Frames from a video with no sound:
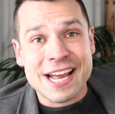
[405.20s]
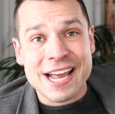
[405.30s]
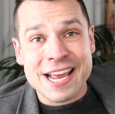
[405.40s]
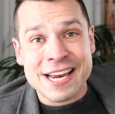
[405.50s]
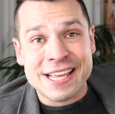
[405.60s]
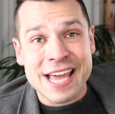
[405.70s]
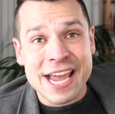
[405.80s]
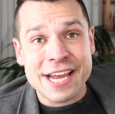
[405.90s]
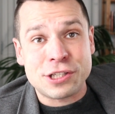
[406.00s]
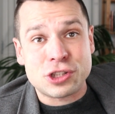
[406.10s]

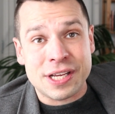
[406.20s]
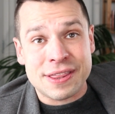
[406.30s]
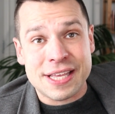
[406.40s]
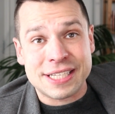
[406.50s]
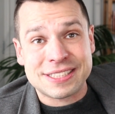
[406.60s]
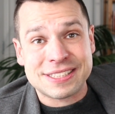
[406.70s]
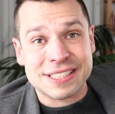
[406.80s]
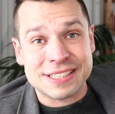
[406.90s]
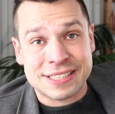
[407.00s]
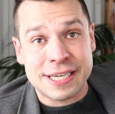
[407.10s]
engage in this
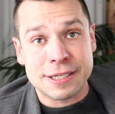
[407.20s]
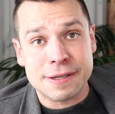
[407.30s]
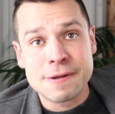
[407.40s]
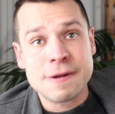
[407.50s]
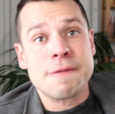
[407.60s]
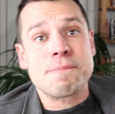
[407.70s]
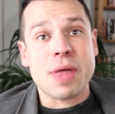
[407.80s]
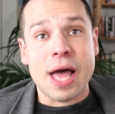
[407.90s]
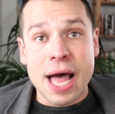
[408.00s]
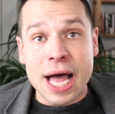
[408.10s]
skill.
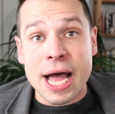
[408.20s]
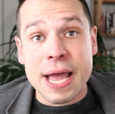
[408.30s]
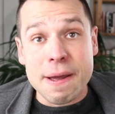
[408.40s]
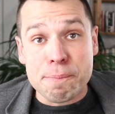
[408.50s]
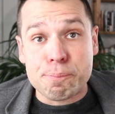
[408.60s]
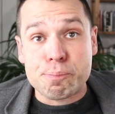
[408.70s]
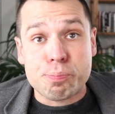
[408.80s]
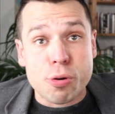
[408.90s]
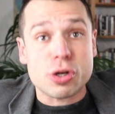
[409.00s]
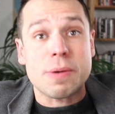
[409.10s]
I
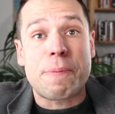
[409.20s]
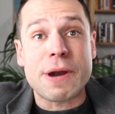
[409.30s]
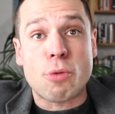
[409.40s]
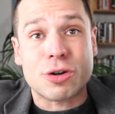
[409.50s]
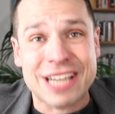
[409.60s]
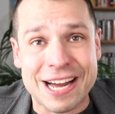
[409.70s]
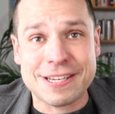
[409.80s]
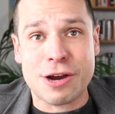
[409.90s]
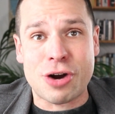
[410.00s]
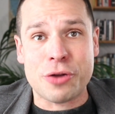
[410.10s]
put a bit more data
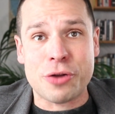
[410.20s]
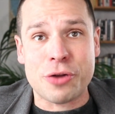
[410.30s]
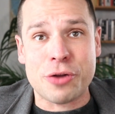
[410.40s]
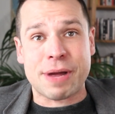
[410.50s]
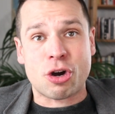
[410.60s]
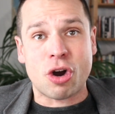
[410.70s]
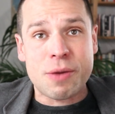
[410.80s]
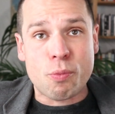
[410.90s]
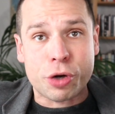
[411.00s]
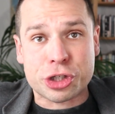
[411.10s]
around this in my column,
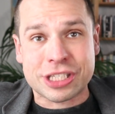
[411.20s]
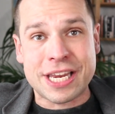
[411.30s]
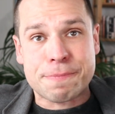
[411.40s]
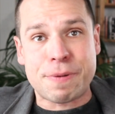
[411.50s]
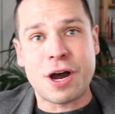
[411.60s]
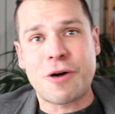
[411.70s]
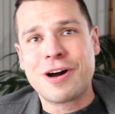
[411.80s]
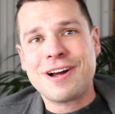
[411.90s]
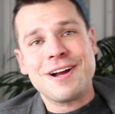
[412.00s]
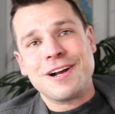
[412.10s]
which is linked below.
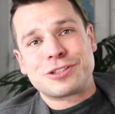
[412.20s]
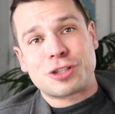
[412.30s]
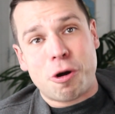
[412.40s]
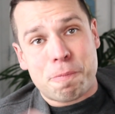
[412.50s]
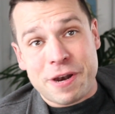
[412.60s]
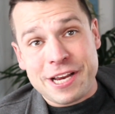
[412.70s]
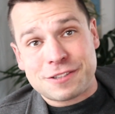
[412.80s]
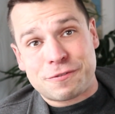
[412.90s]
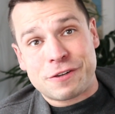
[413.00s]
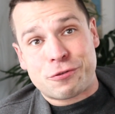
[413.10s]
So please
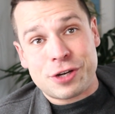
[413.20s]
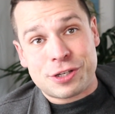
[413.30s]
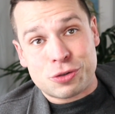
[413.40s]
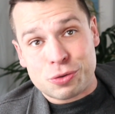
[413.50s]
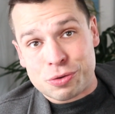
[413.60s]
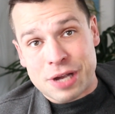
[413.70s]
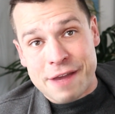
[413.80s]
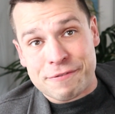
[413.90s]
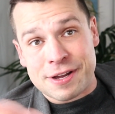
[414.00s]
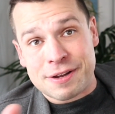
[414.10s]
feel free to have
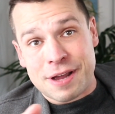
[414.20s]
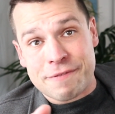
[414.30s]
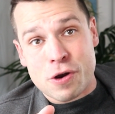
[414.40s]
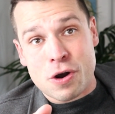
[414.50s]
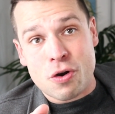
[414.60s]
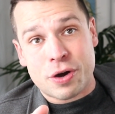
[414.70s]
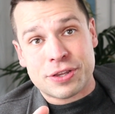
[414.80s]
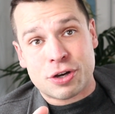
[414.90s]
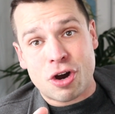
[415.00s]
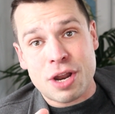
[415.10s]
a look at the
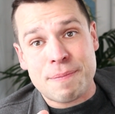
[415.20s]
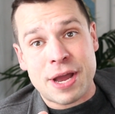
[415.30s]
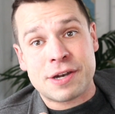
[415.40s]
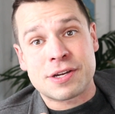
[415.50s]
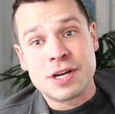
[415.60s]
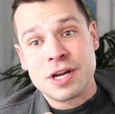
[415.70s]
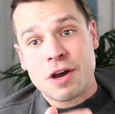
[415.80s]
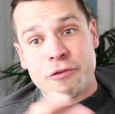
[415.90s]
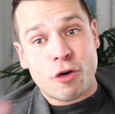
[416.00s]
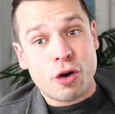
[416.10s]
column and
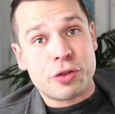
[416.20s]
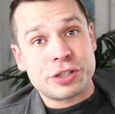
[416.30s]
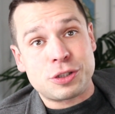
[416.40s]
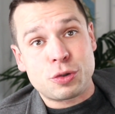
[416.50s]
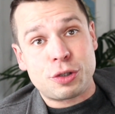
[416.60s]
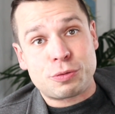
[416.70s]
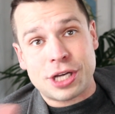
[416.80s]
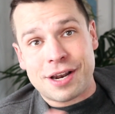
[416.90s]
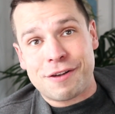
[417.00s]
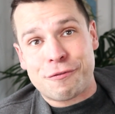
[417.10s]
follow this YouTube
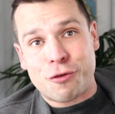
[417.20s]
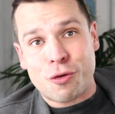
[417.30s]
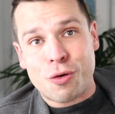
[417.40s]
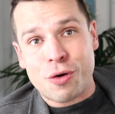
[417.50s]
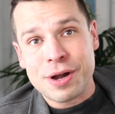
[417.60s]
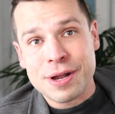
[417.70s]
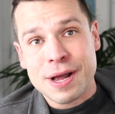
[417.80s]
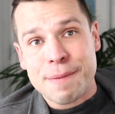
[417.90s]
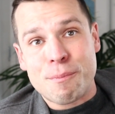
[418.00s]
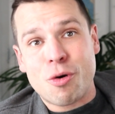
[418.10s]
channel for
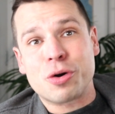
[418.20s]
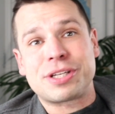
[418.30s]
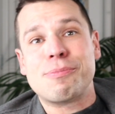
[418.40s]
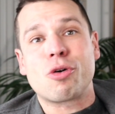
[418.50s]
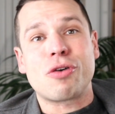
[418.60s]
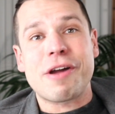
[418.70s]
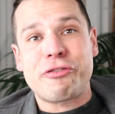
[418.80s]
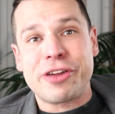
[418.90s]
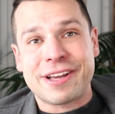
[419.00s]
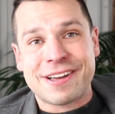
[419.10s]
more
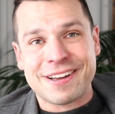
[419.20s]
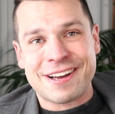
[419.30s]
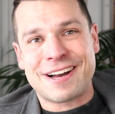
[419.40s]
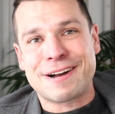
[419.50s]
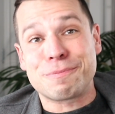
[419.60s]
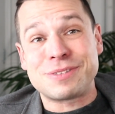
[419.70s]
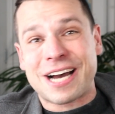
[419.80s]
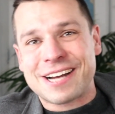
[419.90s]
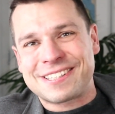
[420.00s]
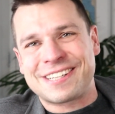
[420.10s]
demographic data